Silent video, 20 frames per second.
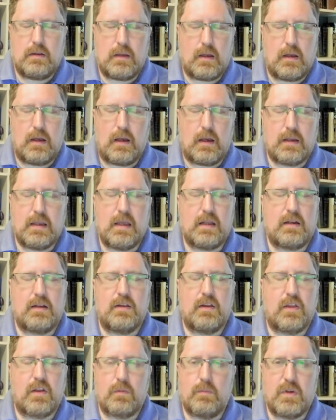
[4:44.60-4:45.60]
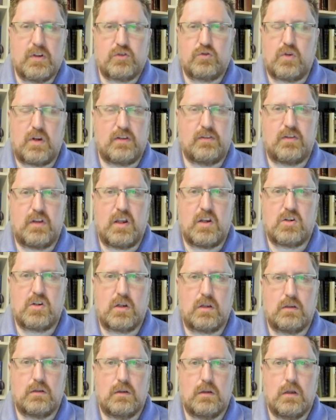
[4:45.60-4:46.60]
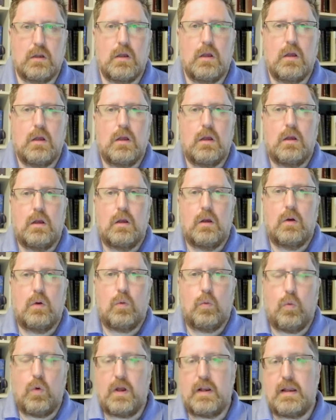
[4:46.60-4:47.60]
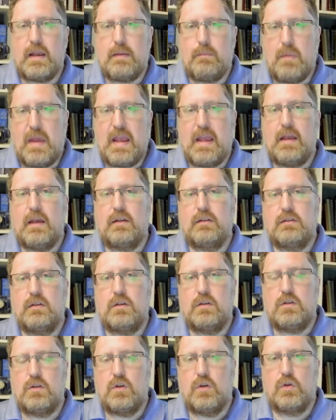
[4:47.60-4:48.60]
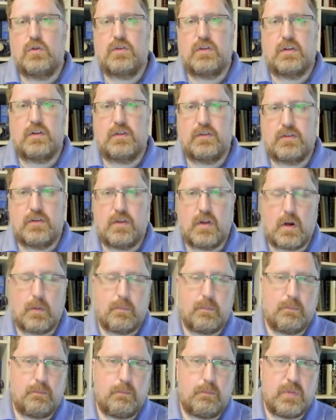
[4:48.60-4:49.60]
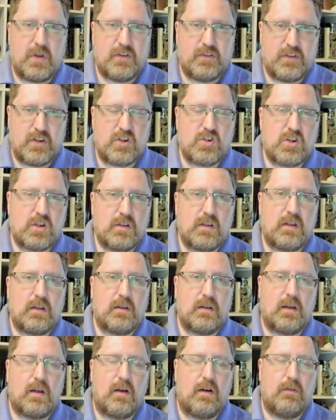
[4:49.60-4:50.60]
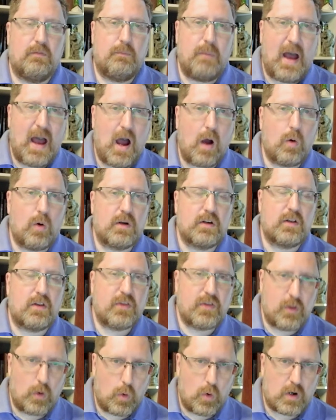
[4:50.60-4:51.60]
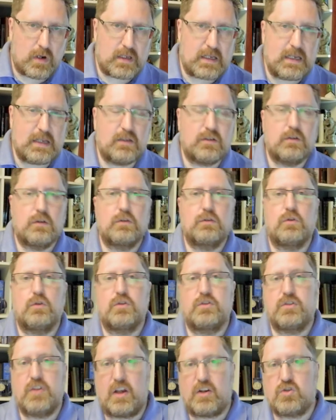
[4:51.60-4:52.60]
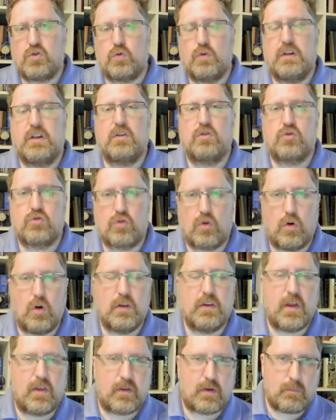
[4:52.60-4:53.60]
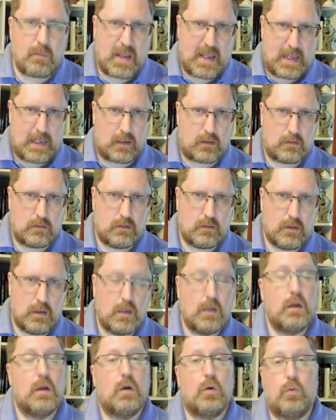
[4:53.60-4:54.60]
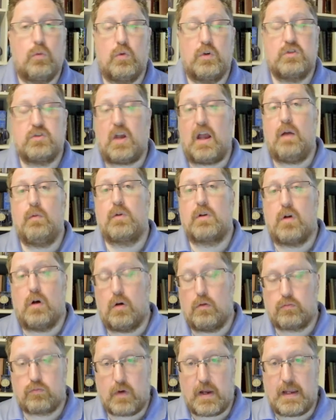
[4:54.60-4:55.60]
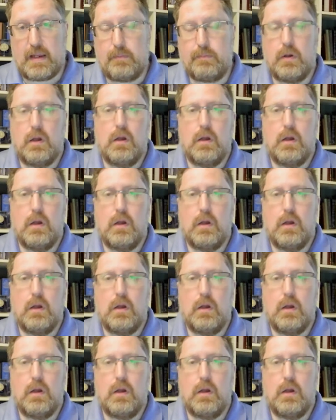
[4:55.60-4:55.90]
Again, another mistranslation. When a man uses their position of power and authority to sexually control another man, which I would call rape,